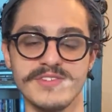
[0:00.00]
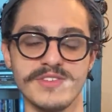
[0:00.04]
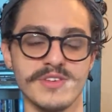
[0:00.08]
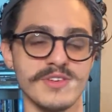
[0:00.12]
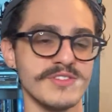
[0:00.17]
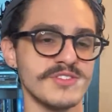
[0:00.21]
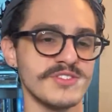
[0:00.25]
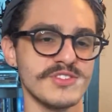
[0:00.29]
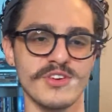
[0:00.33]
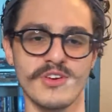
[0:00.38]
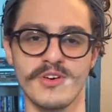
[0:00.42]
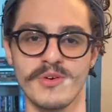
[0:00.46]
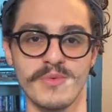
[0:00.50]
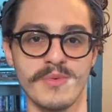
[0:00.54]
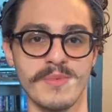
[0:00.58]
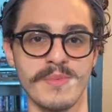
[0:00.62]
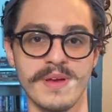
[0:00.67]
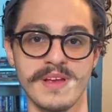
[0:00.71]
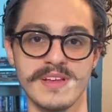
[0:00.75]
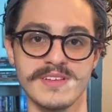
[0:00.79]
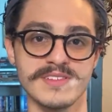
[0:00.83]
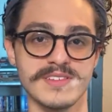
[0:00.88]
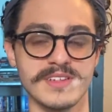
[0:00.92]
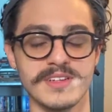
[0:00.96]
You could start with
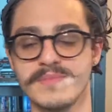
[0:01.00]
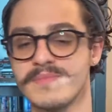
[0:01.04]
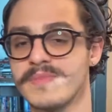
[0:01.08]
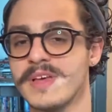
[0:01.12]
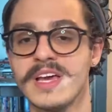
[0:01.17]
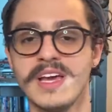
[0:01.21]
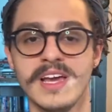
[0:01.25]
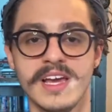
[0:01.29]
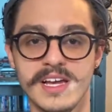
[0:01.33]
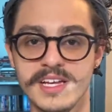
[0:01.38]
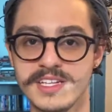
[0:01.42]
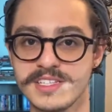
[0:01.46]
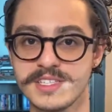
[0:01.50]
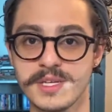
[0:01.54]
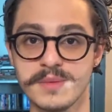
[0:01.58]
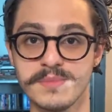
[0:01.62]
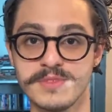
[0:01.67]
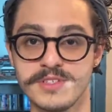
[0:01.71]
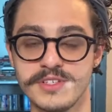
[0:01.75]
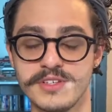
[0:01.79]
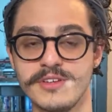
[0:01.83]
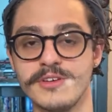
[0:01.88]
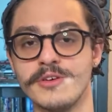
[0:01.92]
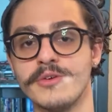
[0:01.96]
basing. It's up
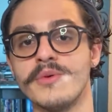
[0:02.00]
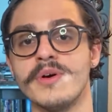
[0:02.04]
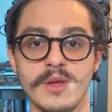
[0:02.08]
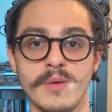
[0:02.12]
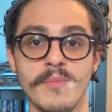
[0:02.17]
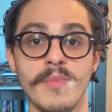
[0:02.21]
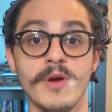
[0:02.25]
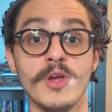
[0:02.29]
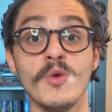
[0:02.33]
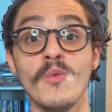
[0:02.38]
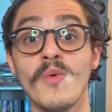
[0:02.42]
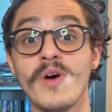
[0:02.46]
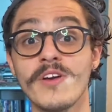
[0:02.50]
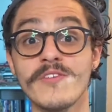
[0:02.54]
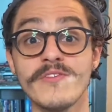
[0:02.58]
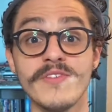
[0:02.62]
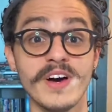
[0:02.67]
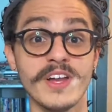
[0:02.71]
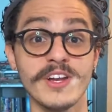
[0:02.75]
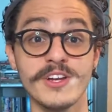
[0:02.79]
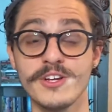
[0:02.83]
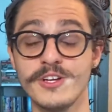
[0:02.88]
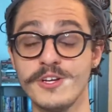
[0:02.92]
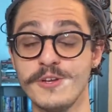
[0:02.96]
to you. But you want to
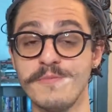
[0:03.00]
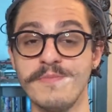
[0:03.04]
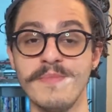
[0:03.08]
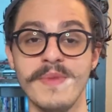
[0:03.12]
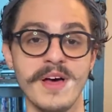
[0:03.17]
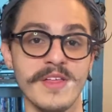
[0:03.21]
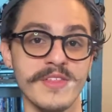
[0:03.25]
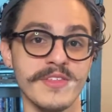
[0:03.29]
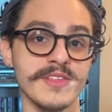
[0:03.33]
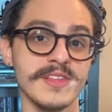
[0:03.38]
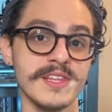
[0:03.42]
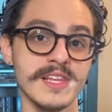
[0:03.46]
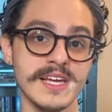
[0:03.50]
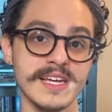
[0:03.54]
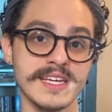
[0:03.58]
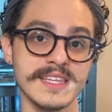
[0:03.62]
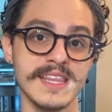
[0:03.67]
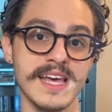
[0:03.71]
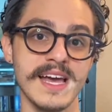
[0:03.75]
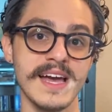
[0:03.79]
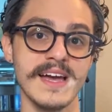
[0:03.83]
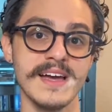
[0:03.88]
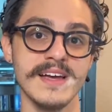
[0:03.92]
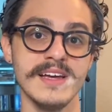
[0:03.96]
find a good method like
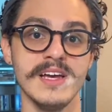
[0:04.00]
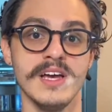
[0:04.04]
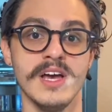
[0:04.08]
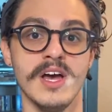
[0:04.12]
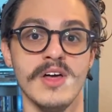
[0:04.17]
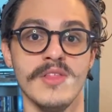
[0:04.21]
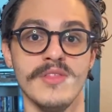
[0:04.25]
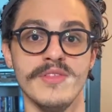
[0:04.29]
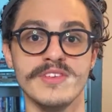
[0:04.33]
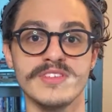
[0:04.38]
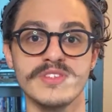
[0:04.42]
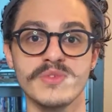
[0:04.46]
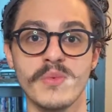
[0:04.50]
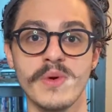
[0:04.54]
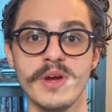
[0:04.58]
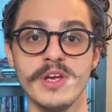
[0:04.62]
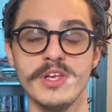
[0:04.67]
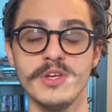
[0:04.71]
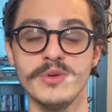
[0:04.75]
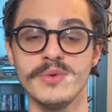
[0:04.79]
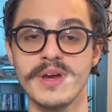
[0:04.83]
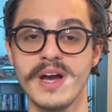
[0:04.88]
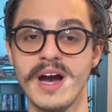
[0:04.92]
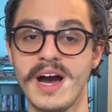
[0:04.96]
that. This way
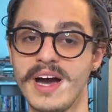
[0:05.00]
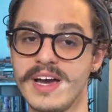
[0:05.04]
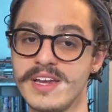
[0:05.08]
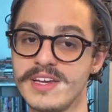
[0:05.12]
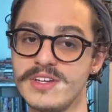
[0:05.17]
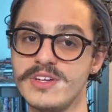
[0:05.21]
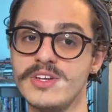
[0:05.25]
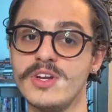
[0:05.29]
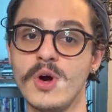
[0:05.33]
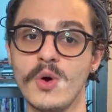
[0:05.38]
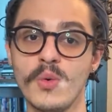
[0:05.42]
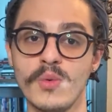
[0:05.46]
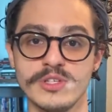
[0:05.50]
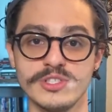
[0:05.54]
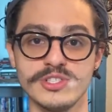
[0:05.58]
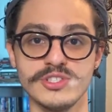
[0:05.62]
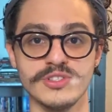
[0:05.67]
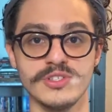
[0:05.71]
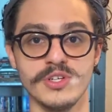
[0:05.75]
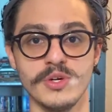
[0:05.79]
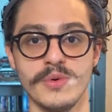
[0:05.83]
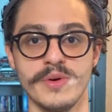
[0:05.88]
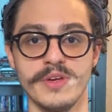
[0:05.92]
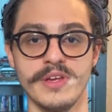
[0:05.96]
you kind of know what you're
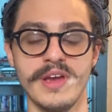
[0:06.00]
doing.